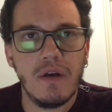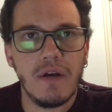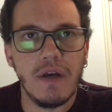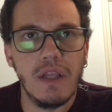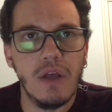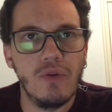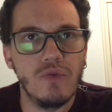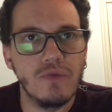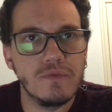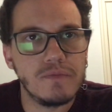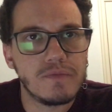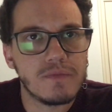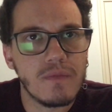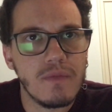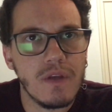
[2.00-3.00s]
Hello,
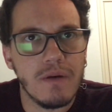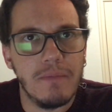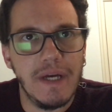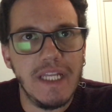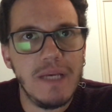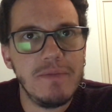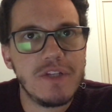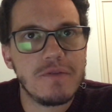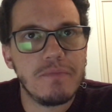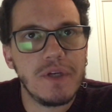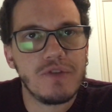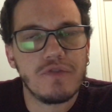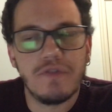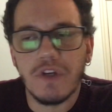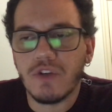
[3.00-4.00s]
my name is
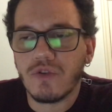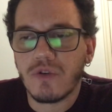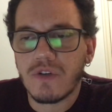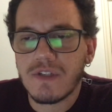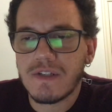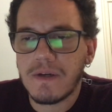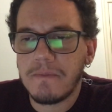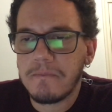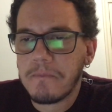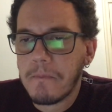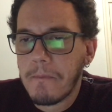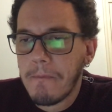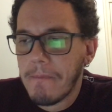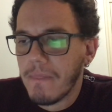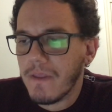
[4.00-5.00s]
Pedro Feitoza,
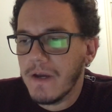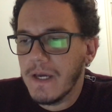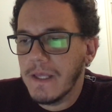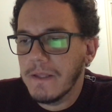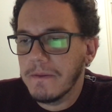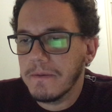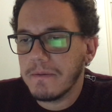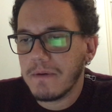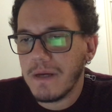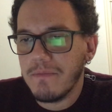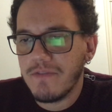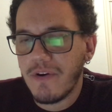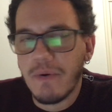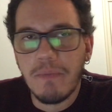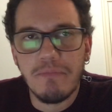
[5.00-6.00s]
and I'm
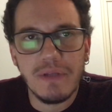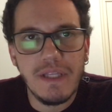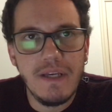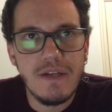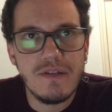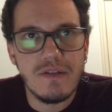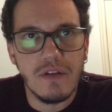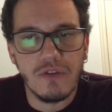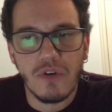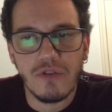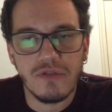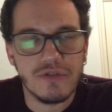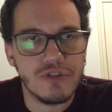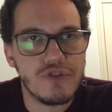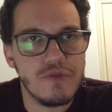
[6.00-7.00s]
very pleased and
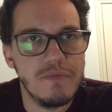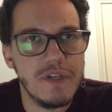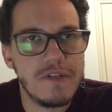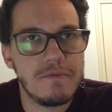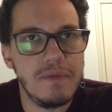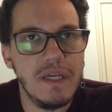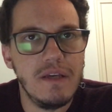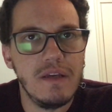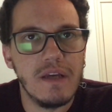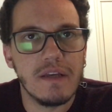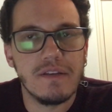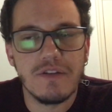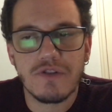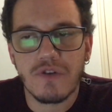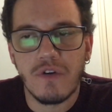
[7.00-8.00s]
honored to be speaking at
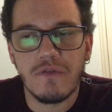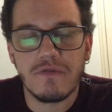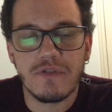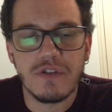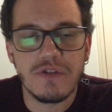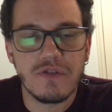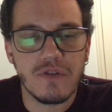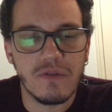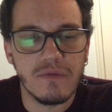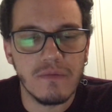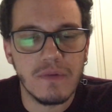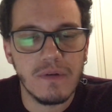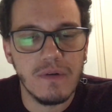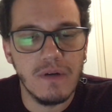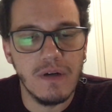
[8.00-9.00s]
this conference on
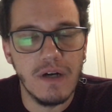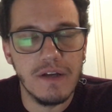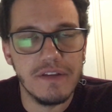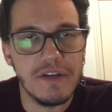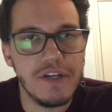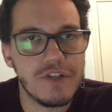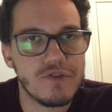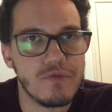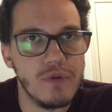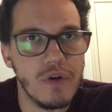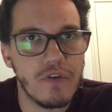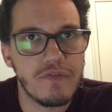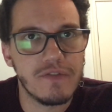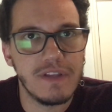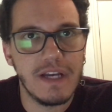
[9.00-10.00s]
the history
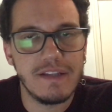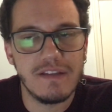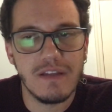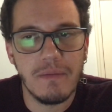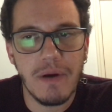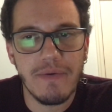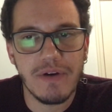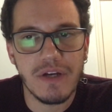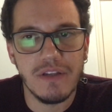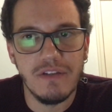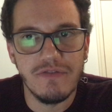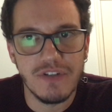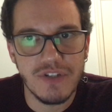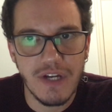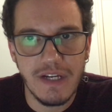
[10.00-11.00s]
of Latin American
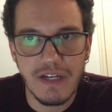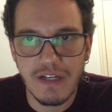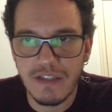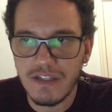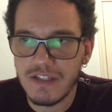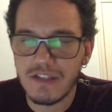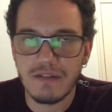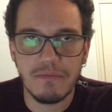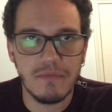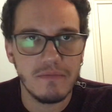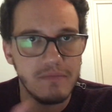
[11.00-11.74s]
evangelicalism.